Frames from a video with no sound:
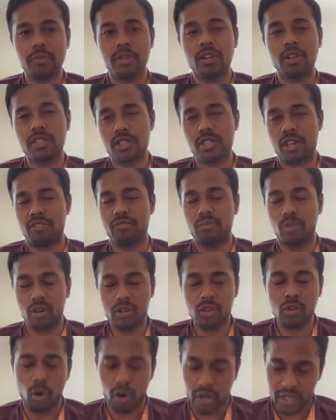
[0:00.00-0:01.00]
because you have
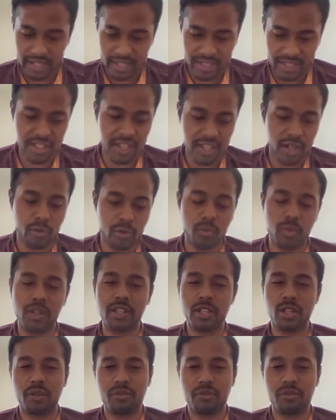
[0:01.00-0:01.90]
more context around work.